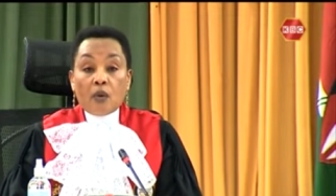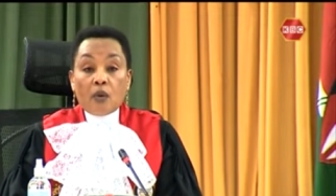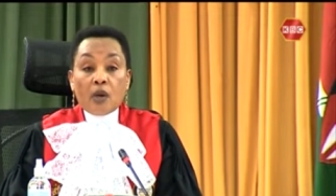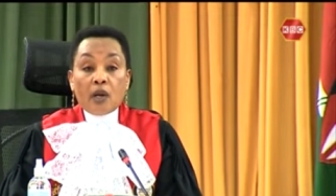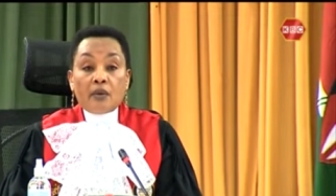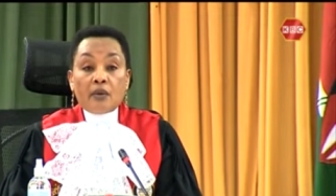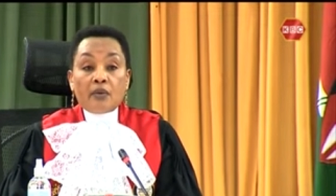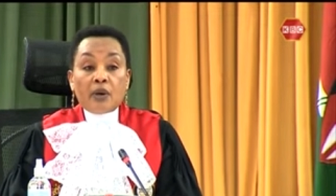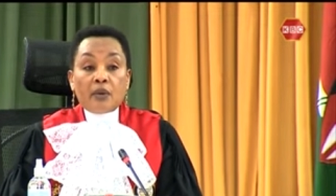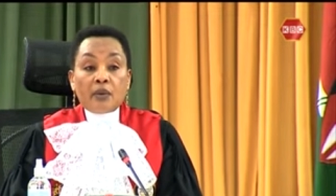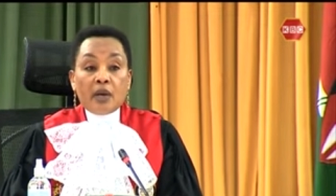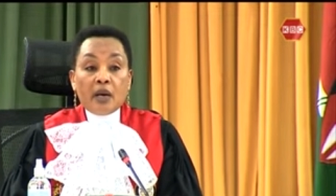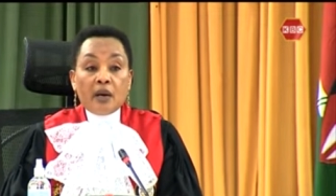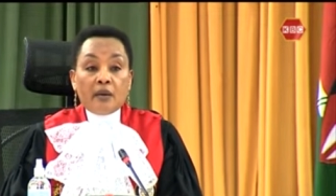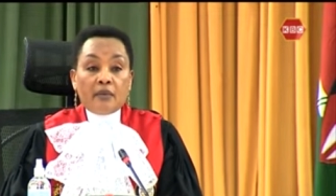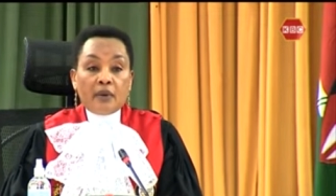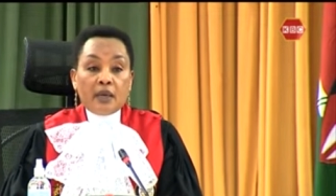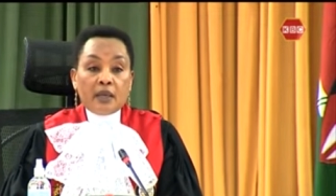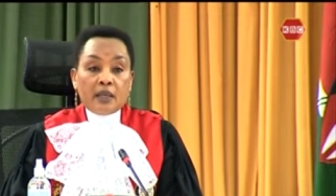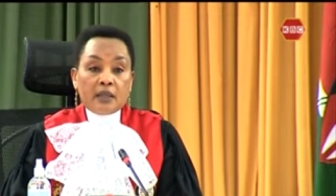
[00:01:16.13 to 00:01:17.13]
whenever we
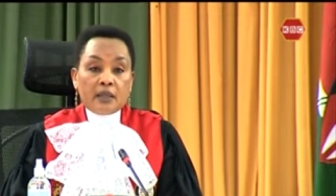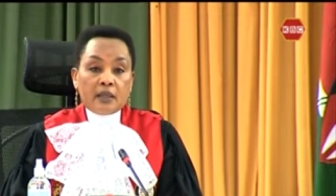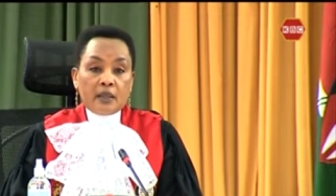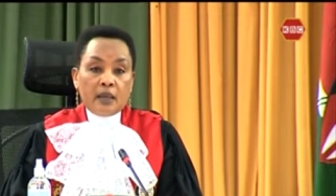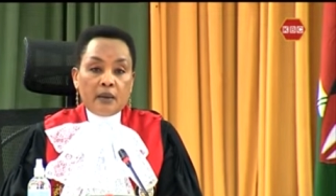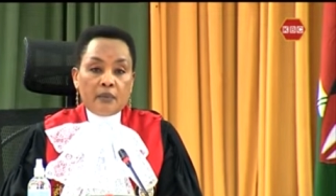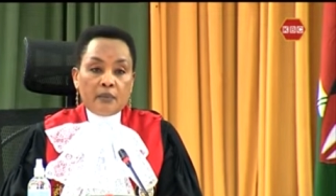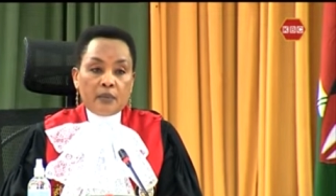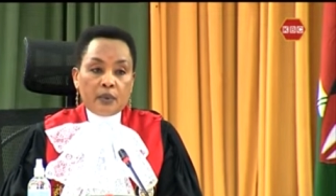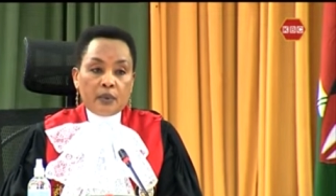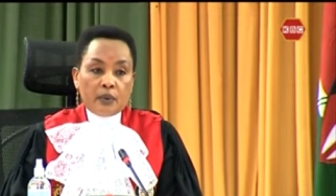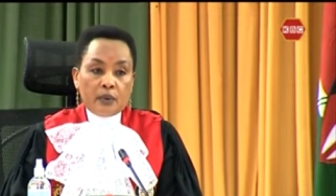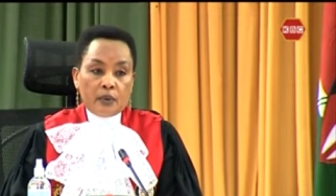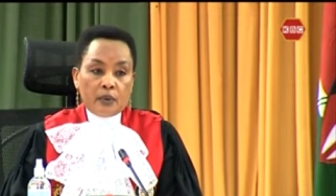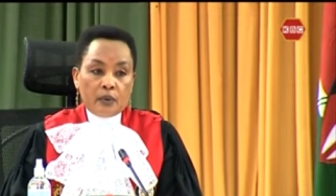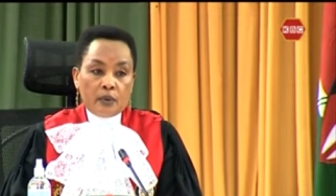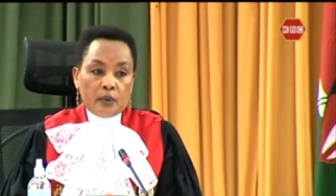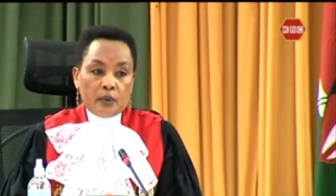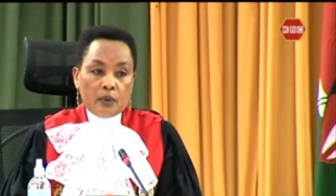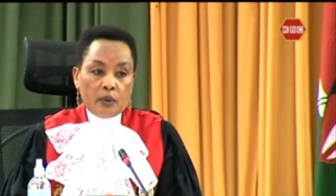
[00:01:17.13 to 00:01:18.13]
have had time
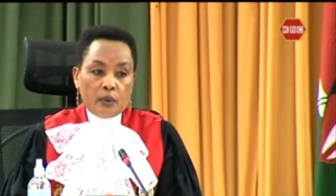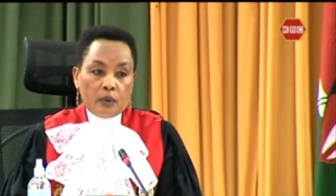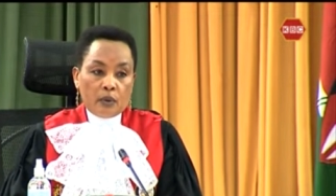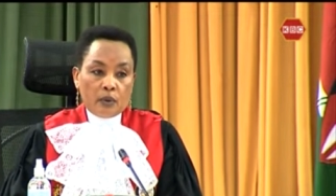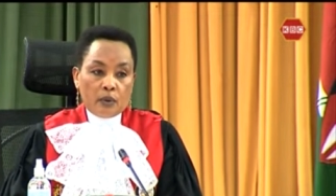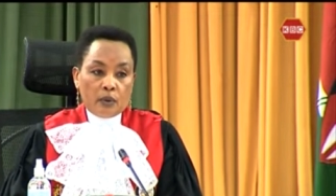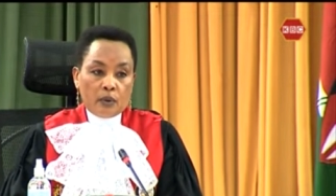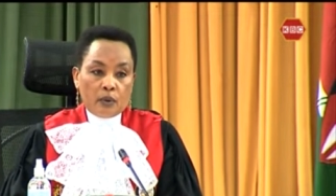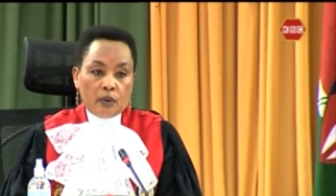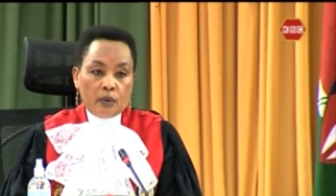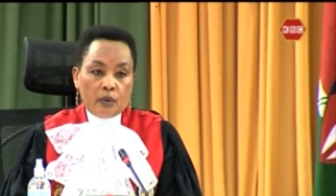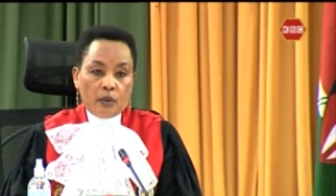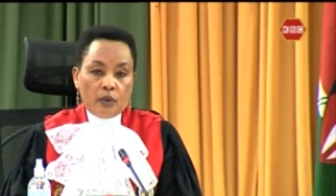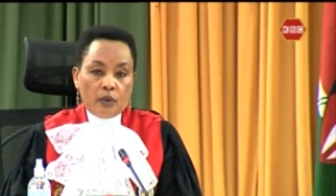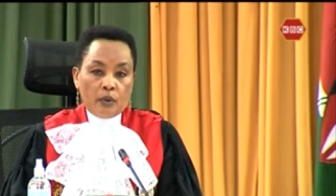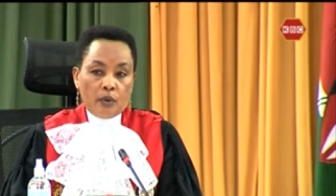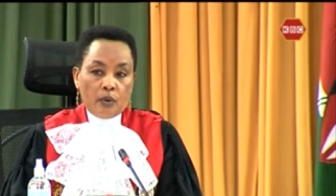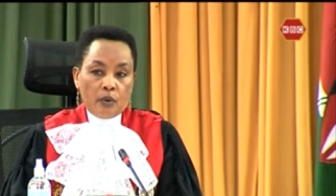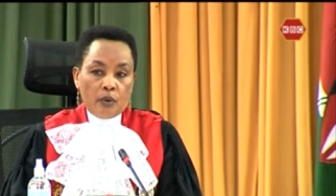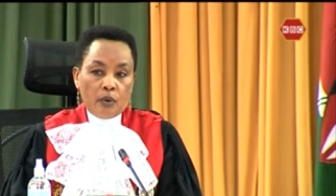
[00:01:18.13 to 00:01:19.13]
to talk to
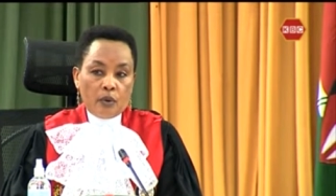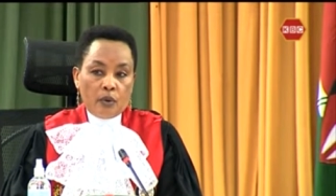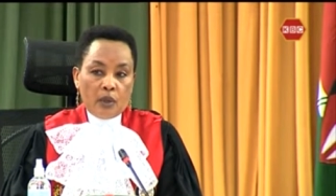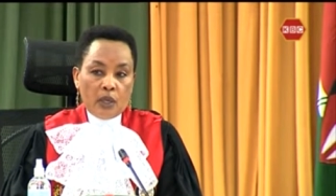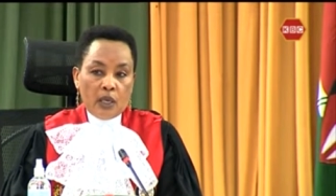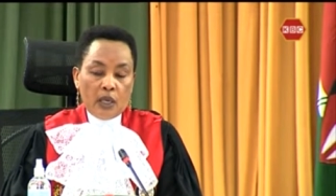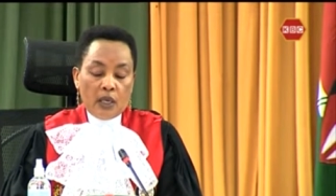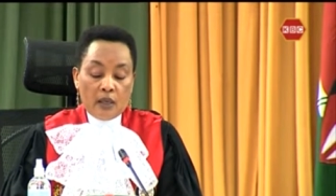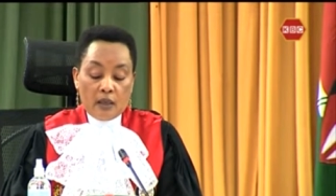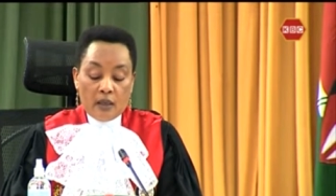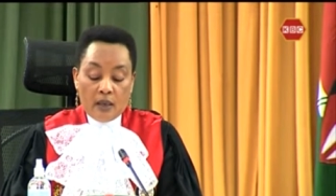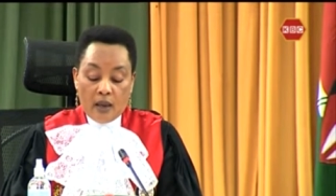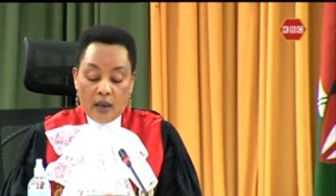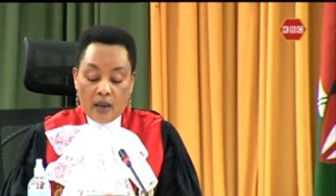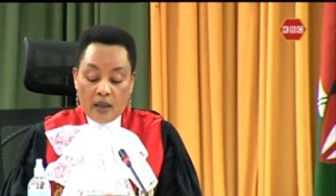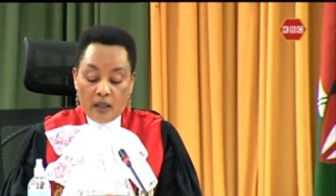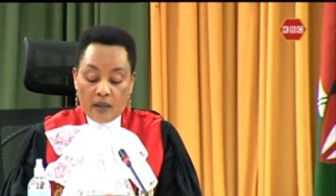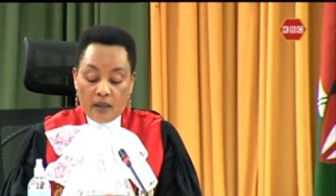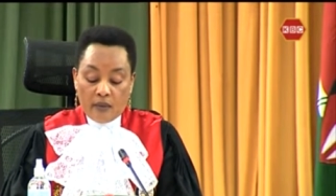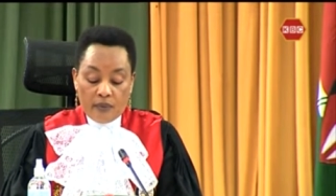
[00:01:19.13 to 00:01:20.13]
you in
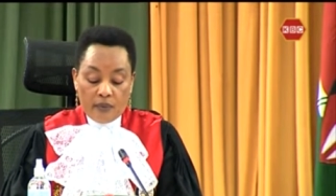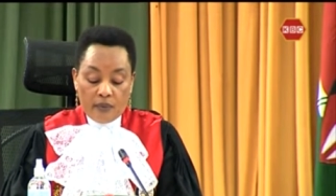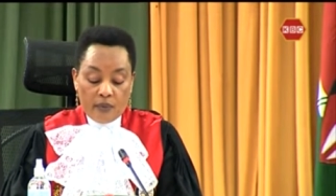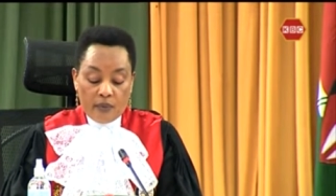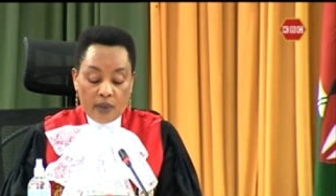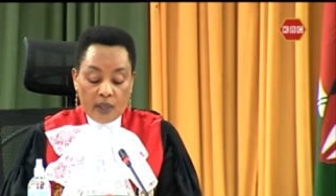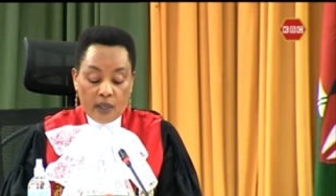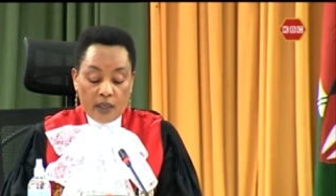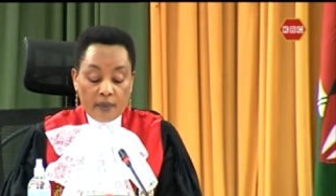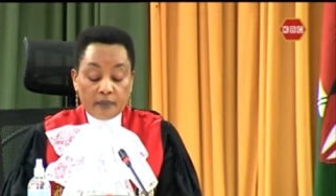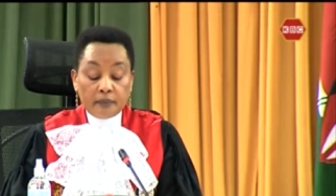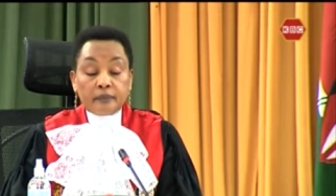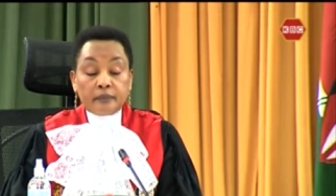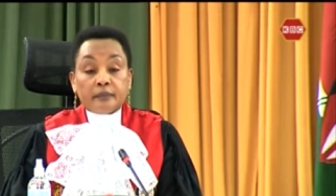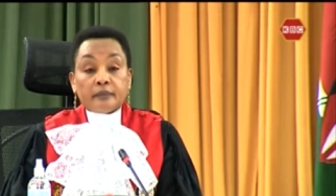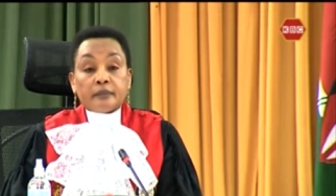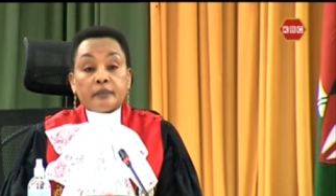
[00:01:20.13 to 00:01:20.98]
other fora,